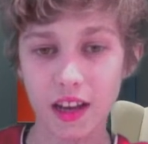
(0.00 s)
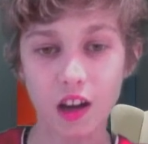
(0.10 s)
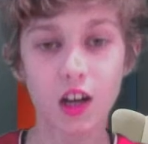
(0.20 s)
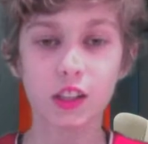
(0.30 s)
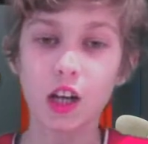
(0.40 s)
I
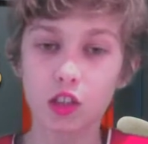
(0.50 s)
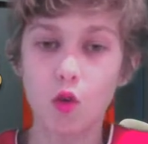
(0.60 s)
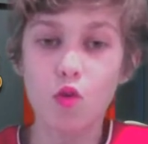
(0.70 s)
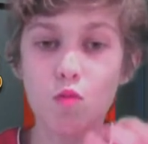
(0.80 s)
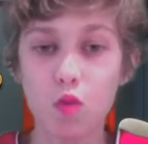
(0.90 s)
I, I don't
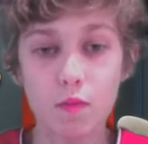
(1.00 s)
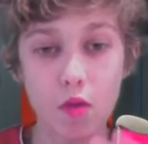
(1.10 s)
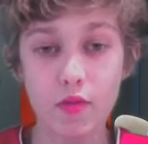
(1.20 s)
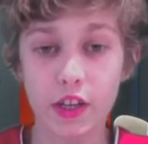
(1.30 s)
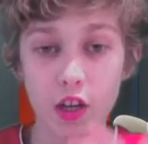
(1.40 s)
know what
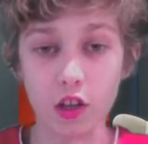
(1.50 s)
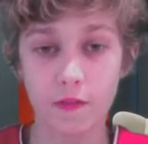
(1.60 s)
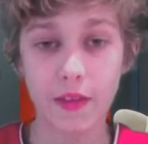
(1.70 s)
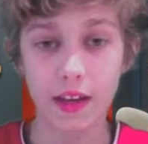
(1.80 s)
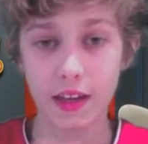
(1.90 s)
Mourinho is
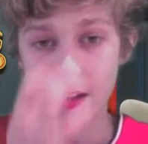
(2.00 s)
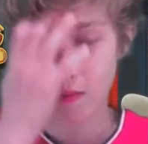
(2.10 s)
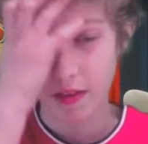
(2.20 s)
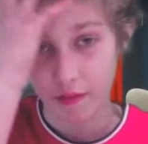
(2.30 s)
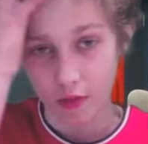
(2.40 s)
thinking
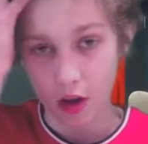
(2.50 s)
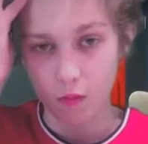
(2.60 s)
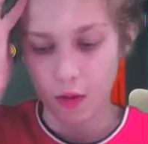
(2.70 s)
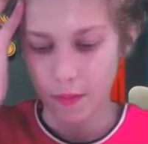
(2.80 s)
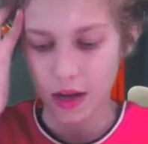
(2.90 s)
with uh,
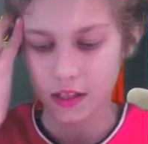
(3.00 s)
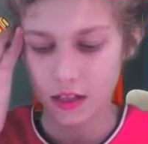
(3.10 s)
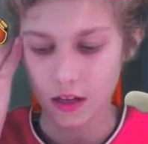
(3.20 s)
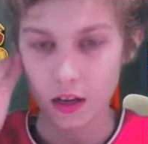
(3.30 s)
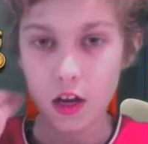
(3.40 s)
Juan
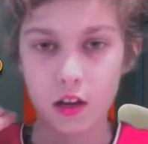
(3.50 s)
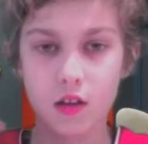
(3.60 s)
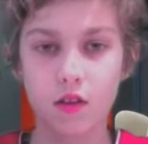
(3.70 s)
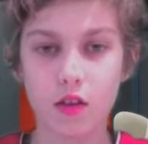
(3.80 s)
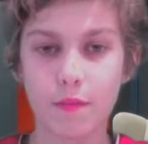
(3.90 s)
Mata.
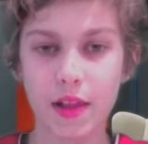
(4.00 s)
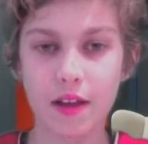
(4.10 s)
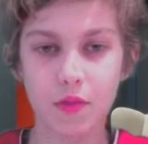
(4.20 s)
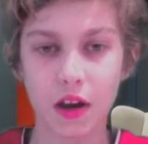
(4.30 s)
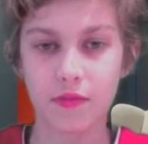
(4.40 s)
You're, you're
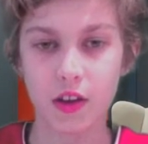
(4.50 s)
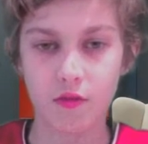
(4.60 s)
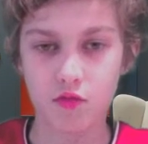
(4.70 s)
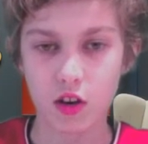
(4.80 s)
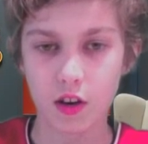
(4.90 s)
playing Rafa
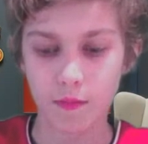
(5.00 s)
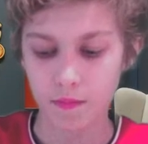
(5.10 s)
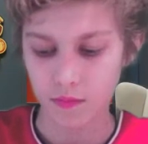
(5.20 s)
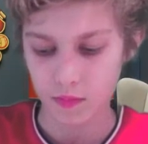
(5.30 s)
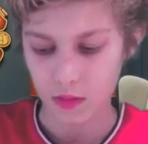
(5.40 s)
up from
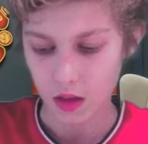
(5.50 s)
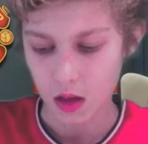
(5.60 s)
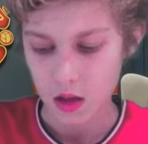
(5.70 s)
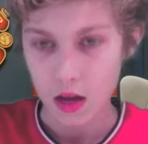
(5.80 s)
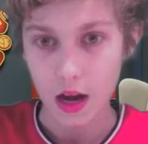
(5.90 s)

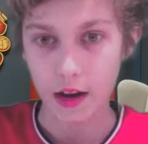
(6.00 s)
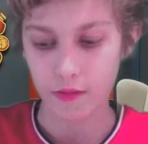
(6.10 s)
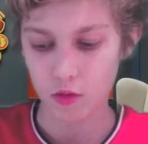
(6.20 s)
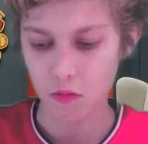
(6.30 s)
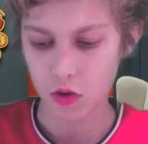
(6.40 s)
and
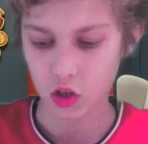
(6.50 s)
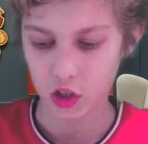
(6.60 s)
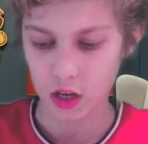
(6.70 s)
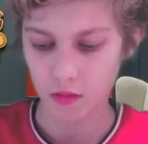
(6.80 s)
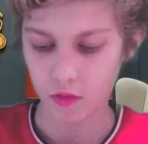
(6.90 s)
you've got
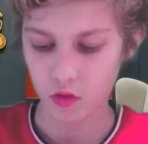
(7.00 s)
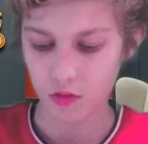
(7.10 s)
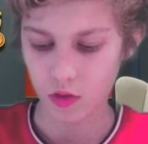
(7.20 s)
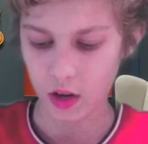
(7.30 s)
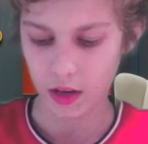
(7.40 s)
Martial on the
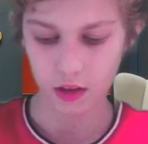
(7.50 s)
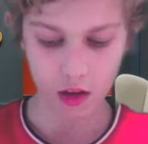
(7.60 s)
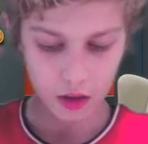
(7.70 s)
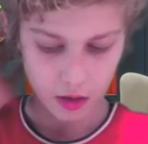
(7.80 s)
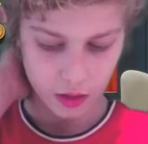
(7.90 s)
right.
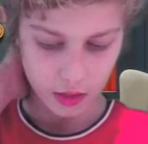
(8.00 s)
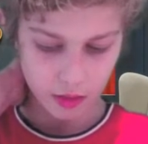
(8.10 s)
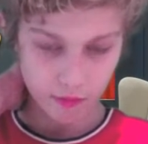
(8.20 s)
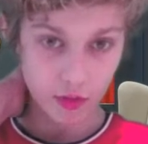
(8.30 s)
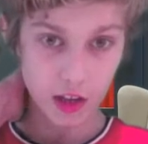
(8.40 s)
Uh,
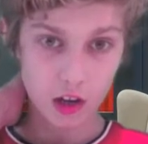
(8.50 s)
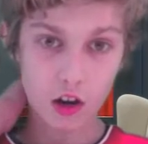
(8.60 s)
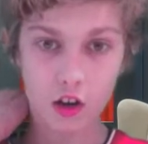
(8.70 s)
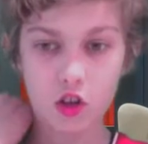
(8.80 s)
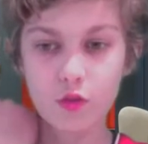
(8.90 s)

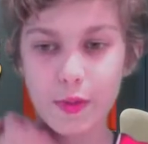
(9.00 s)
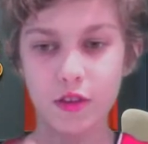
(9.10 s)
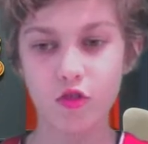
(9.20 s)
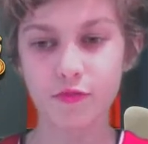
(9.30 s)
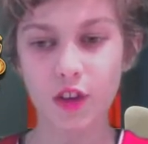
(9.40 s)
Lukaku's been
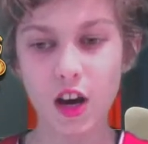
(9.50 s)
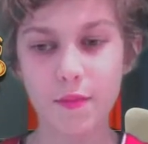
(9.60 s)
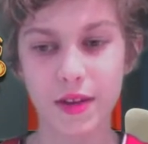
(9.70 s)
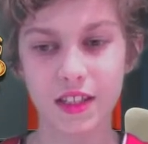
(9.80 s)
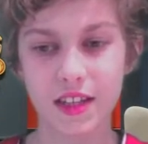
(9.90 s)
dropped. I've
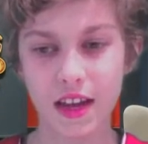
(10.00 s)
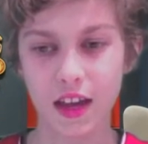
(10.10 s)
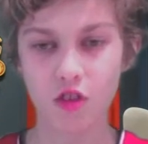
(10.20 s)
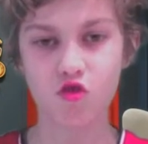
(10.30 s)
been saying it.